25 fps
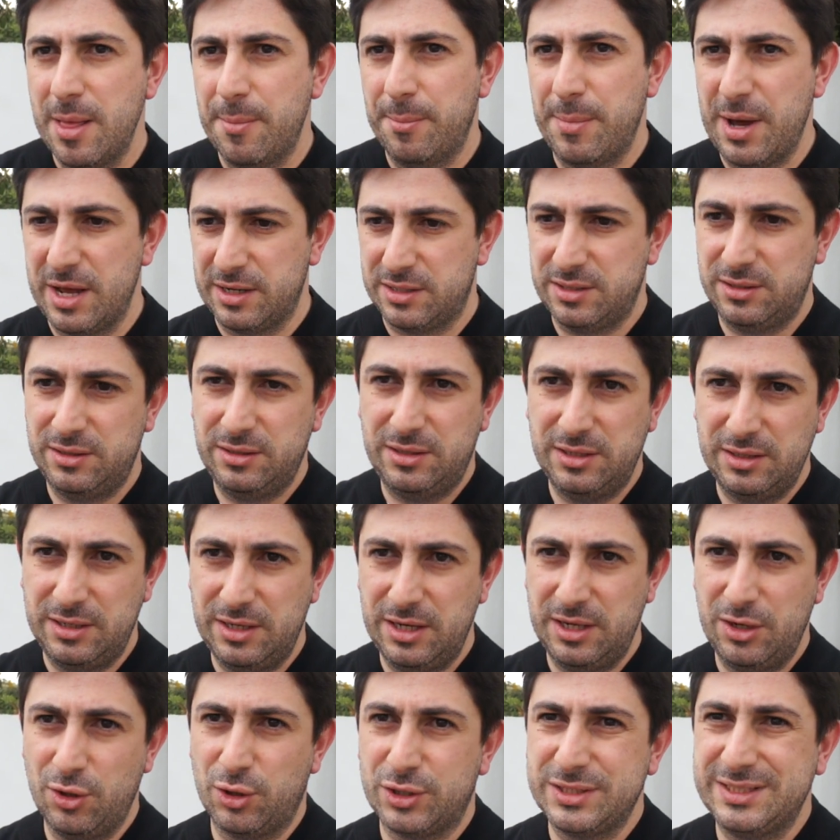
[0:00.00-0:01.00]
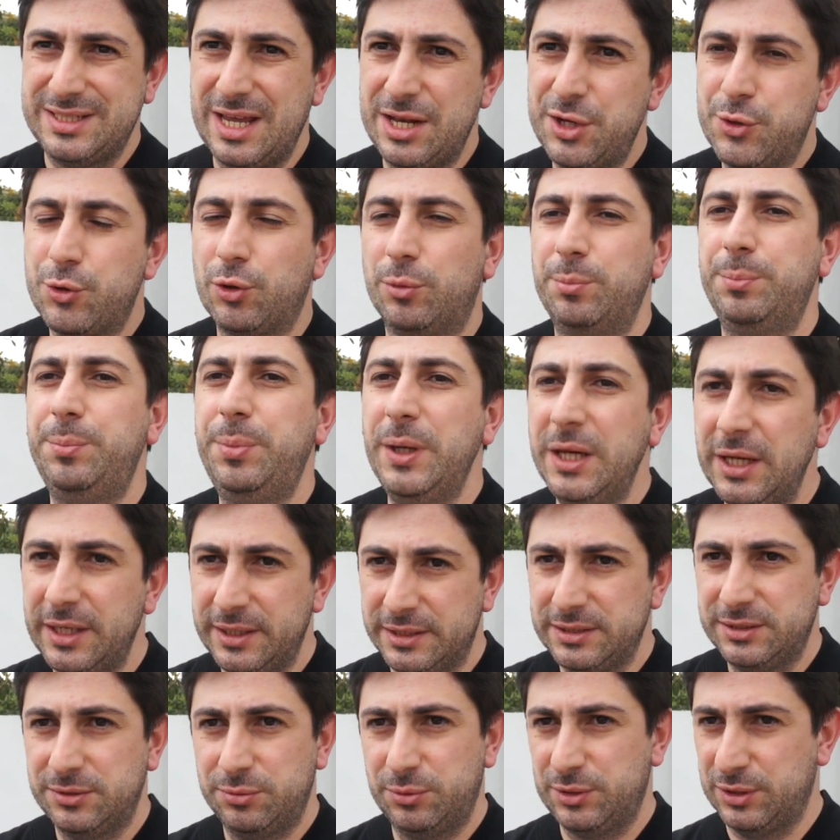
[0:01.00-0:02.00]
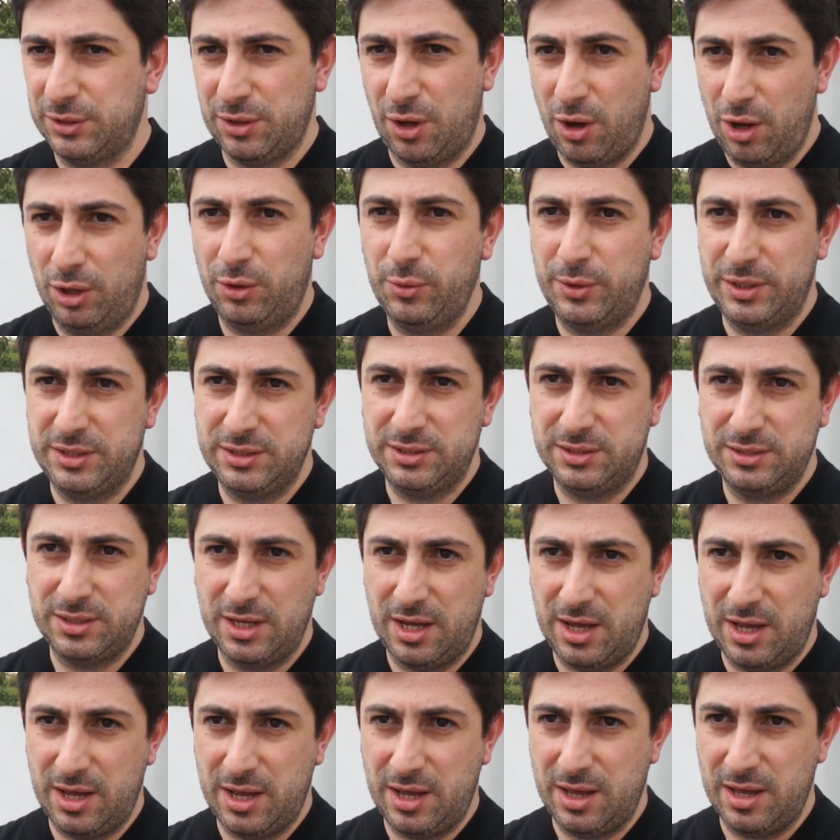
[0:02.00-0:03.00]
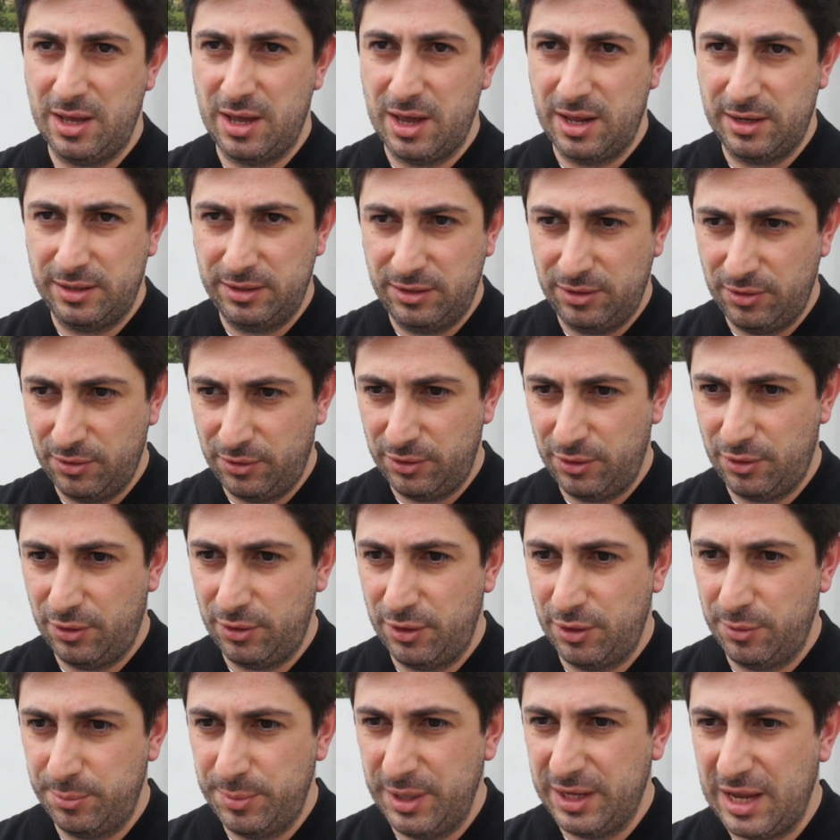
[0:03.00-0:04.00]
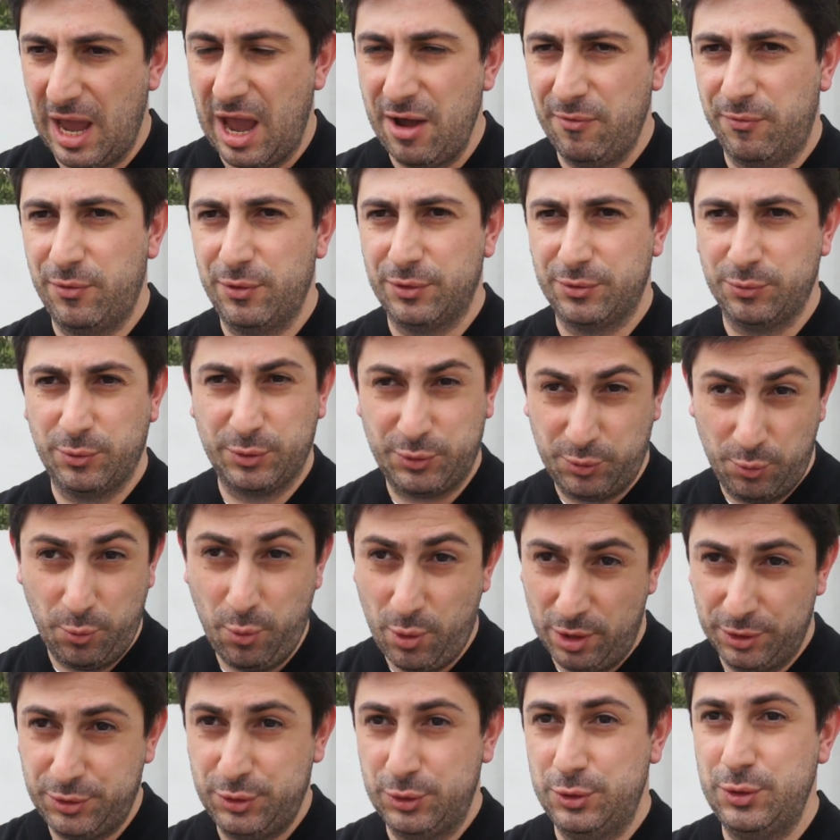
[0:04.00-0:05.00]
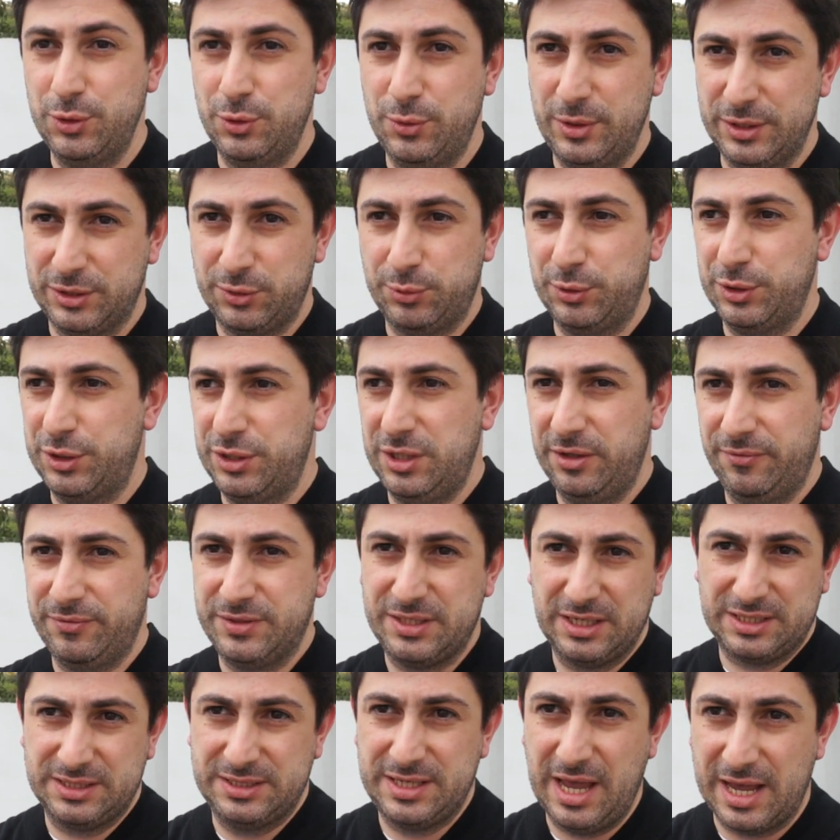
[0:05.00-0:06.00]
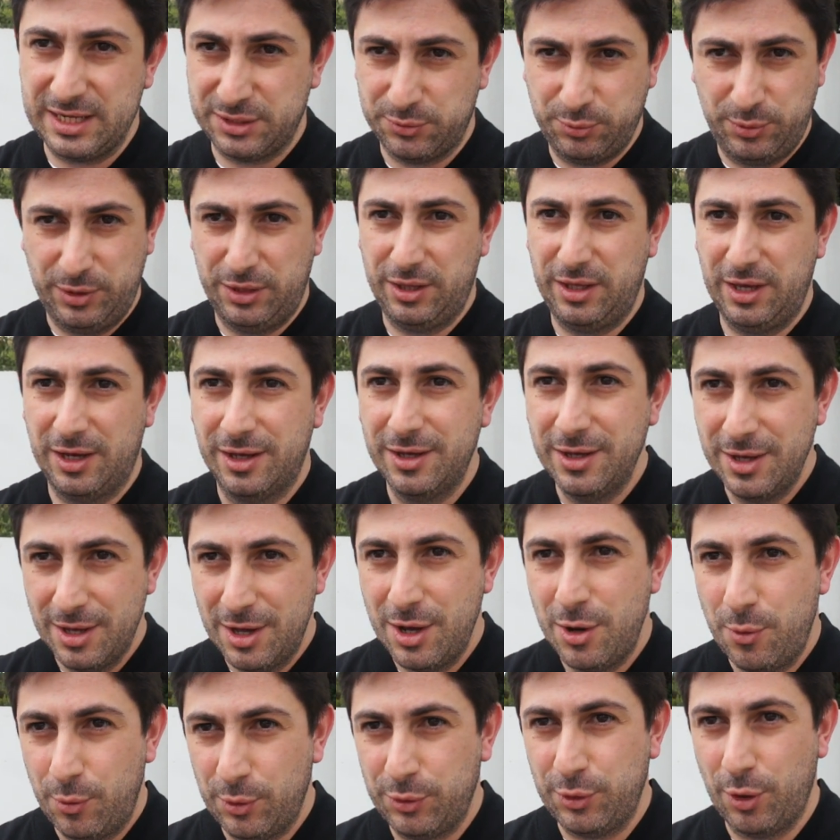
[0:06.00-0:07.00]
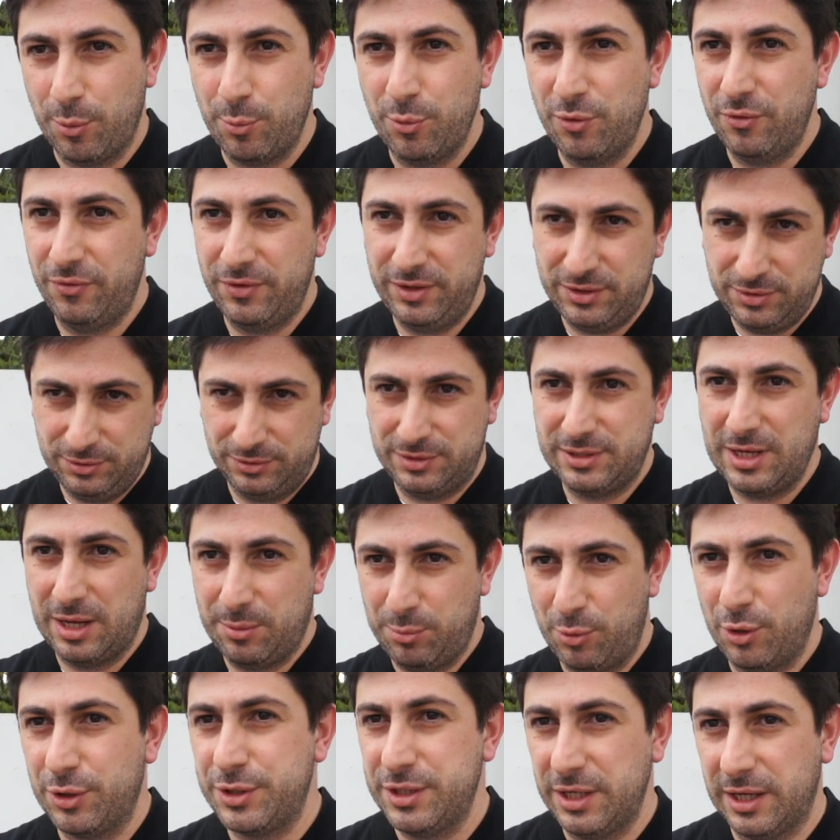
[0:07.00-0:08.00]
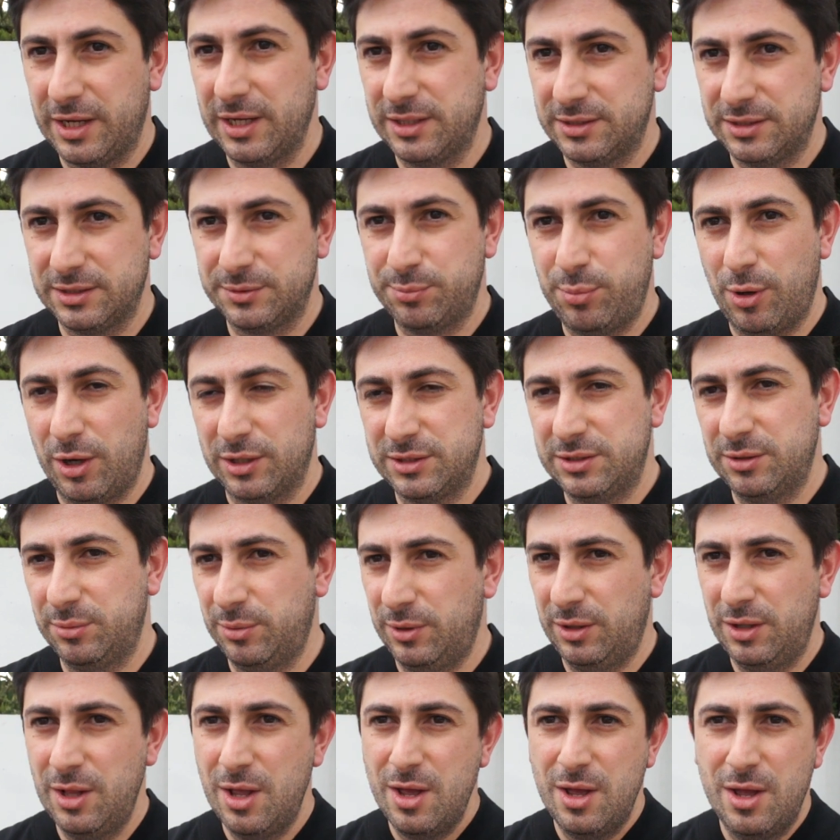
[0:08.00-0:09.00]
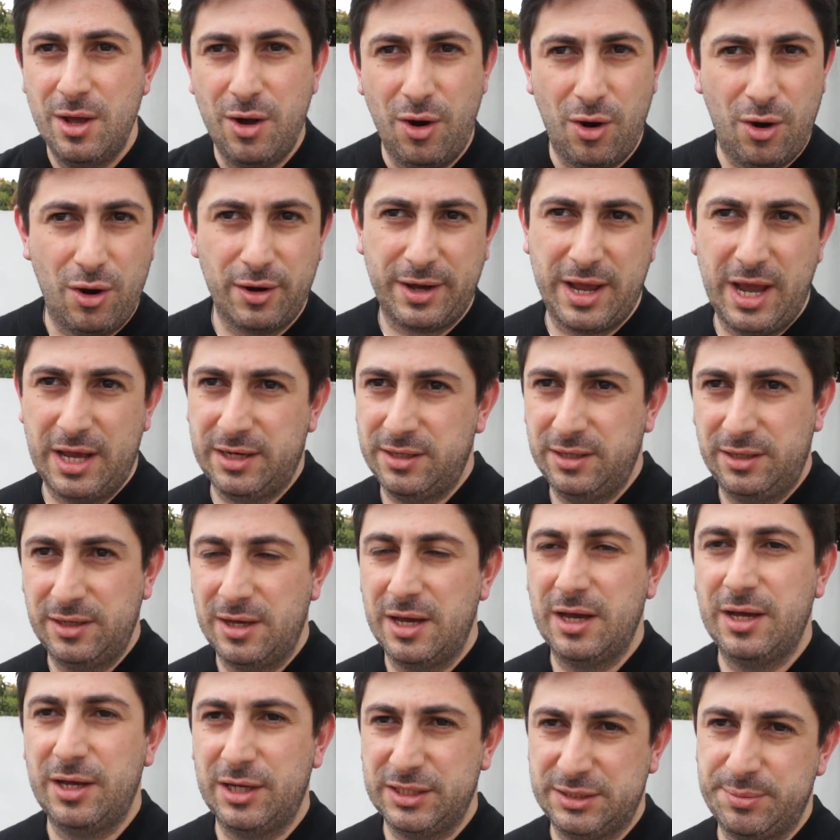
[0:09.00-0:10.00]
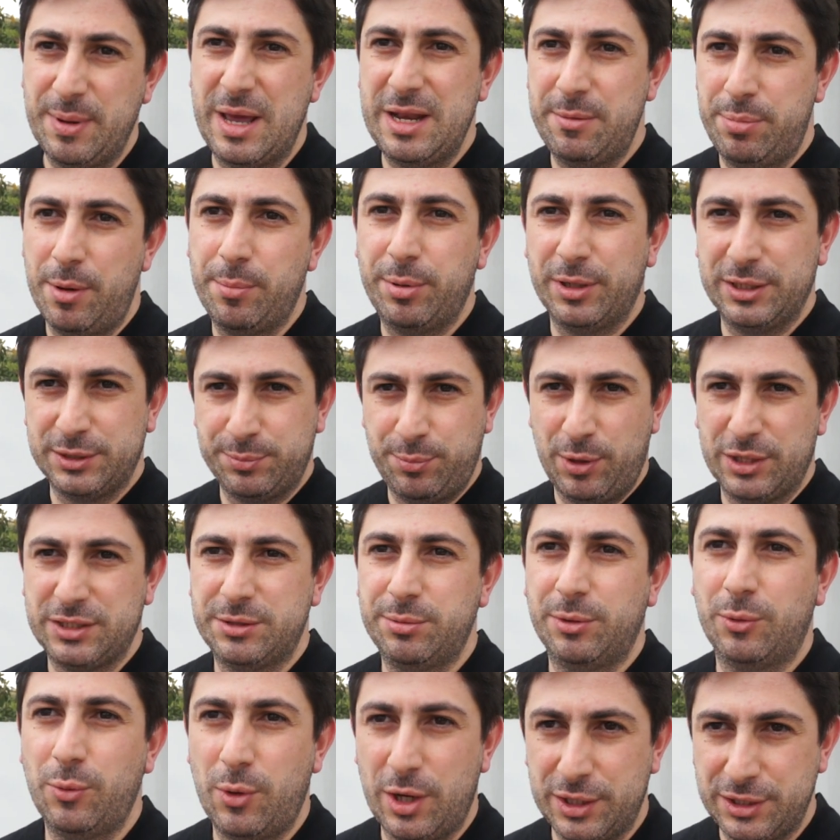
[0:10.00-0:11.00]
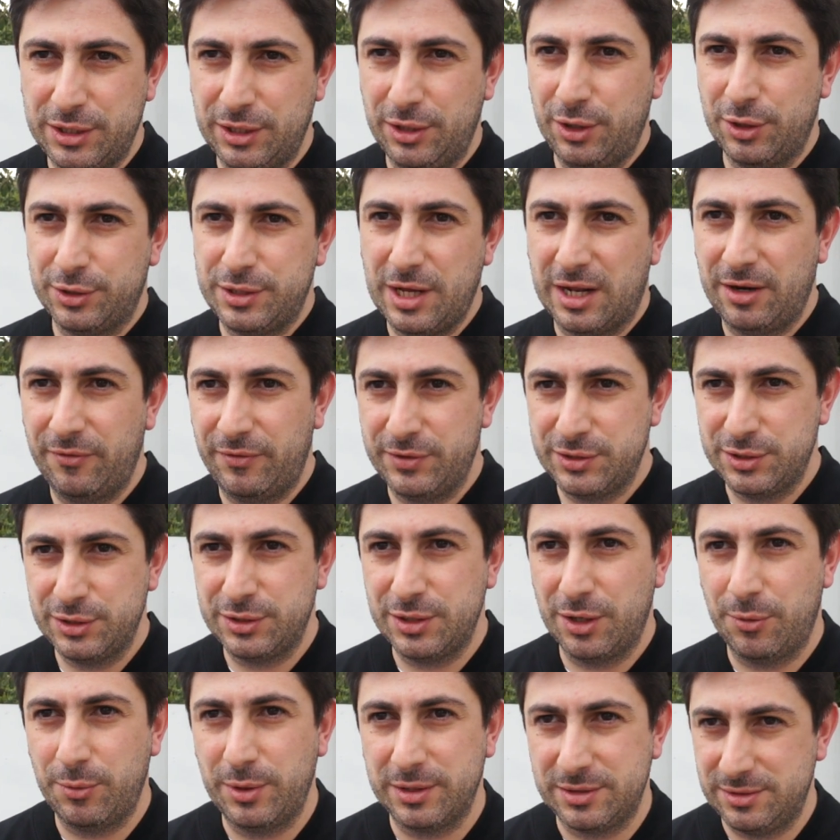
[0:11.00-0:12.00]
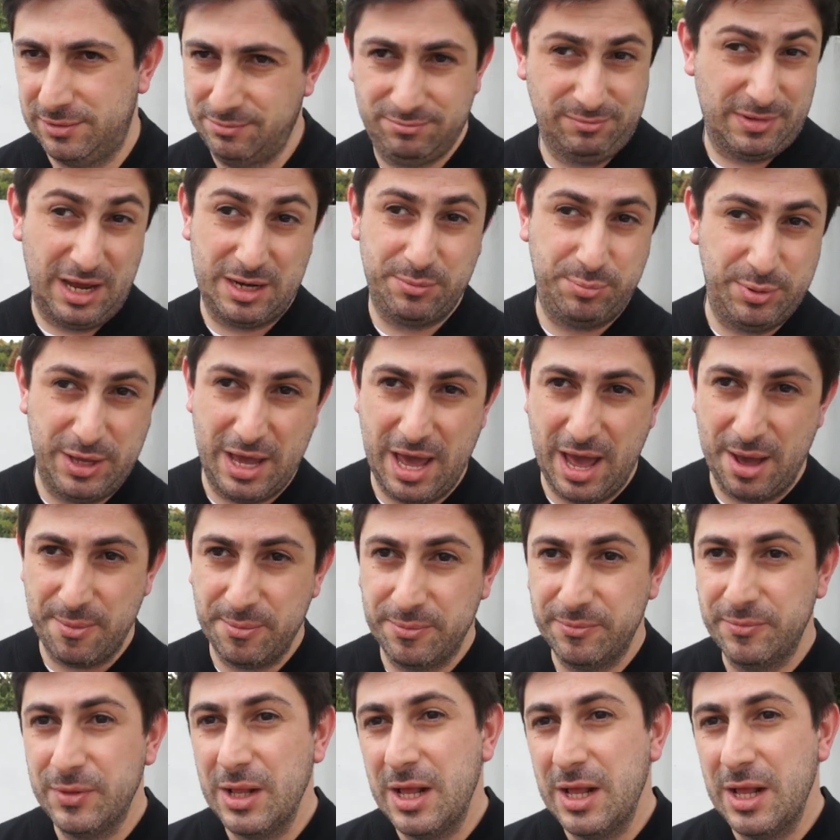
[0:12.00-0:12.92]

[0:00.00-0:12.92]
But your central piece was always and your big effort. What you want to do is to achieve success with your movie, to sell more tickets as possible, or getting as many people as possible watching your television show at 9 p.m.